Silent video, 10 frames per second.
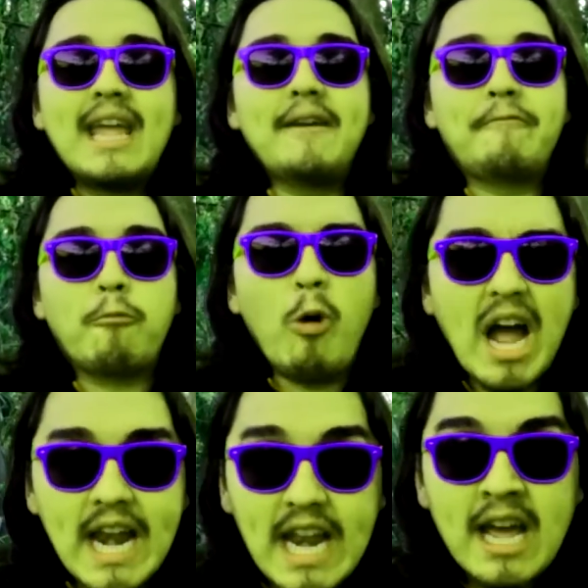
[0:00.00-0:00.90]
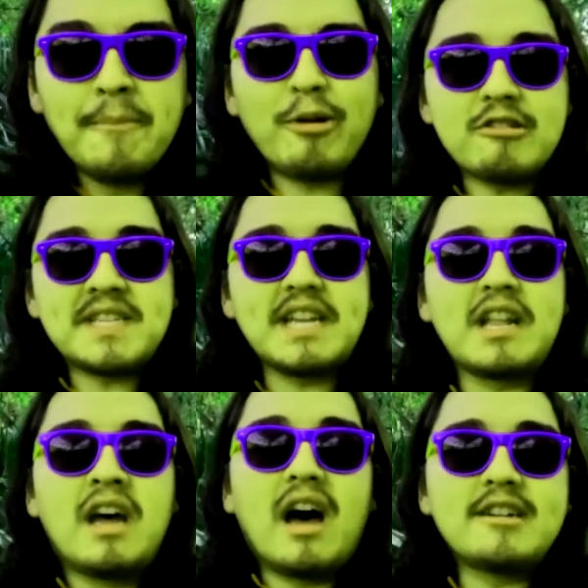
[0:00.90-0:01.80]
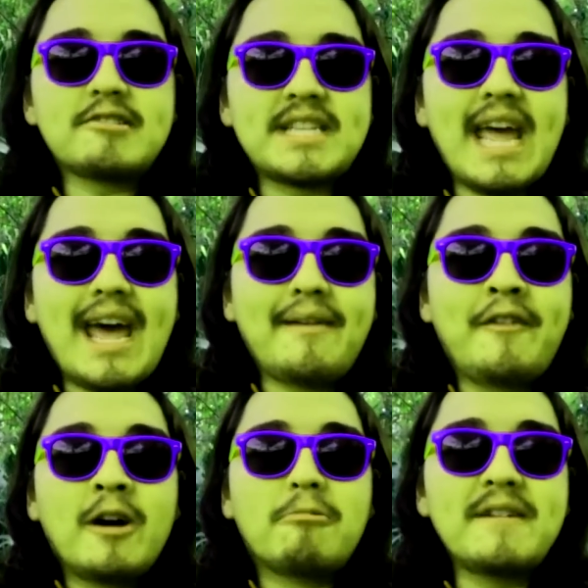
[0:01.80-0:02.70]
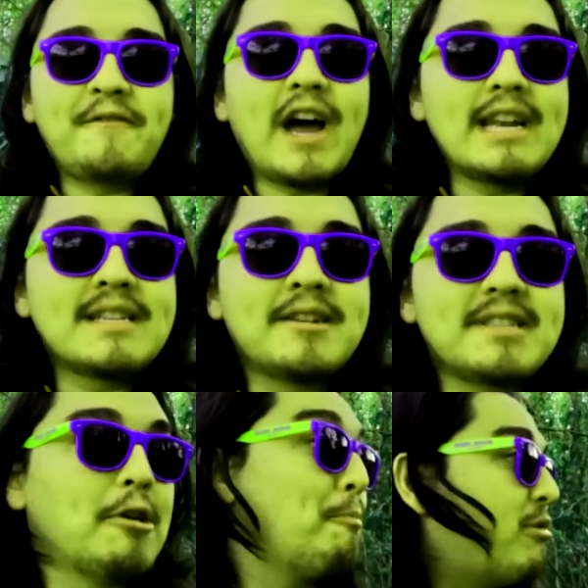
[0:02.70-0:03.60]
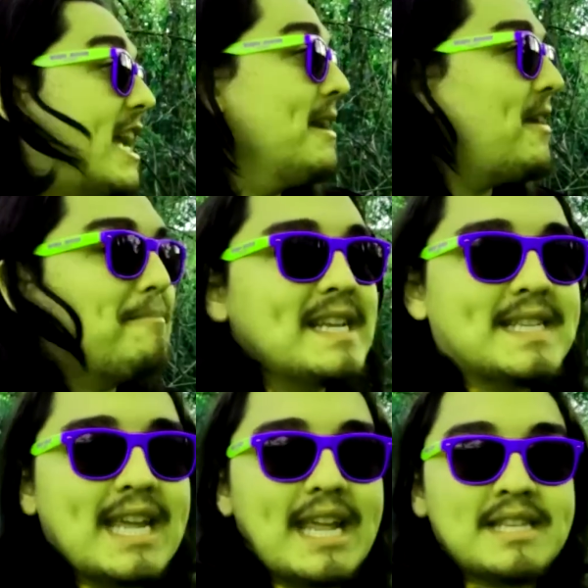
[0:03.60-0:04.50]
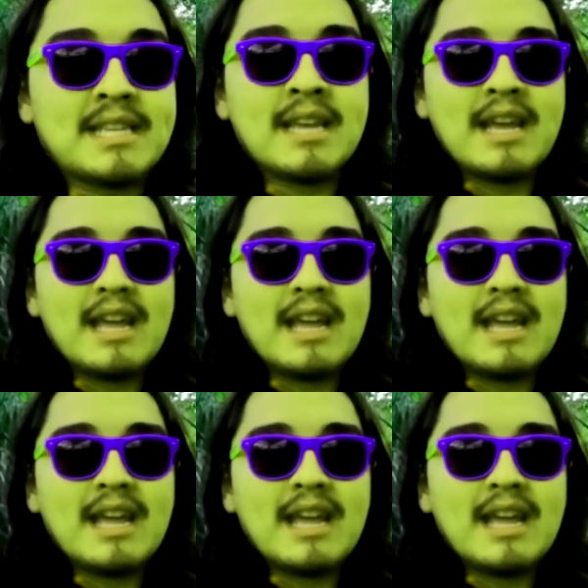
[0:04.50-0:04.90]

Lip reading: if one person on your staff would find us too. There were plenty of empty seats.